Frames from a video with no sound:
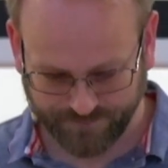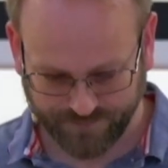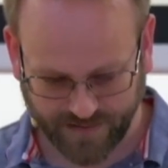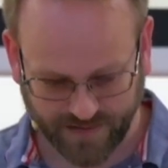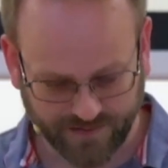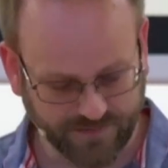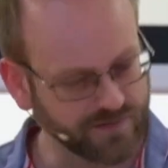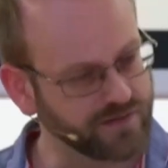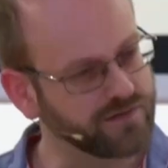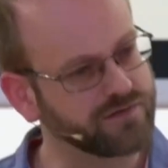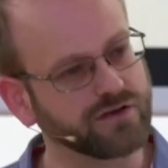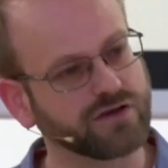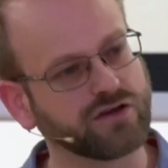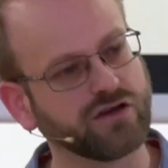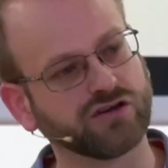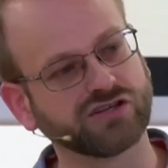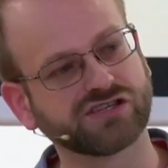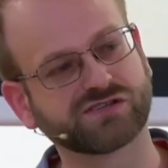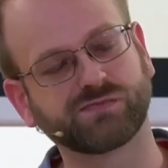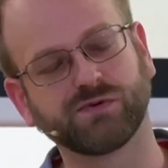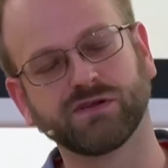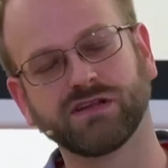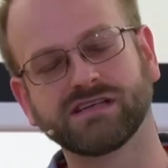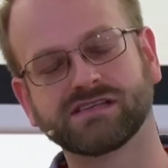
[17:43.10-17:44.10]
The
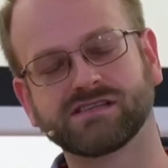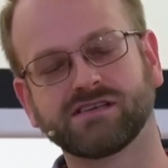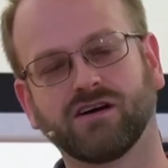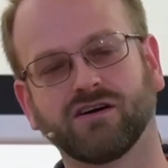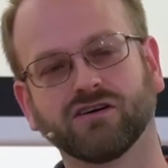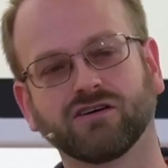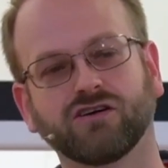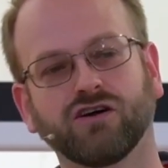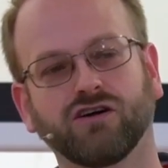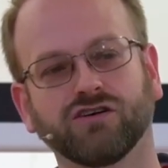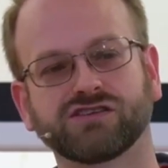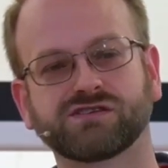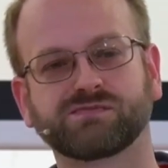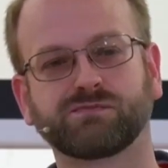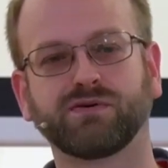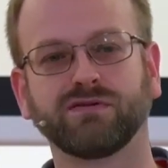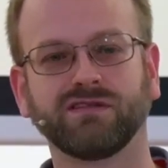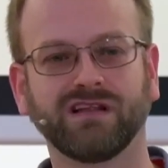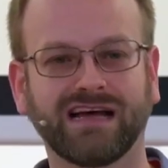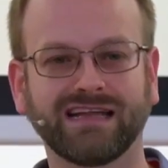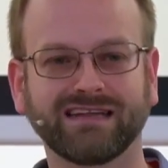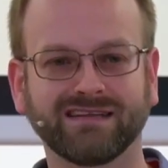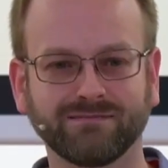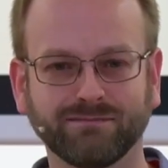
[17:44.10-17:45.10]
gospel is not God's
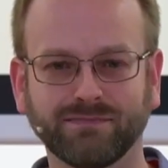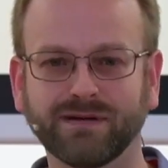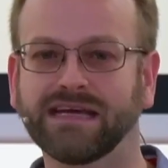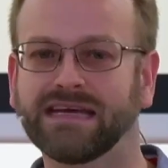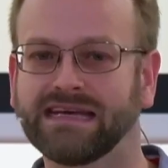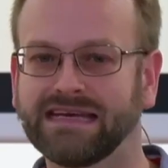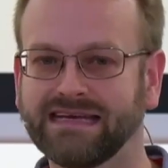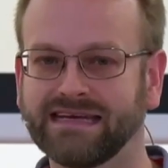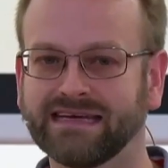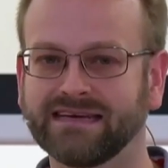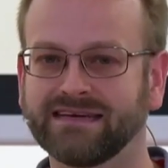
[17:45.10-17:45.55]
plan B.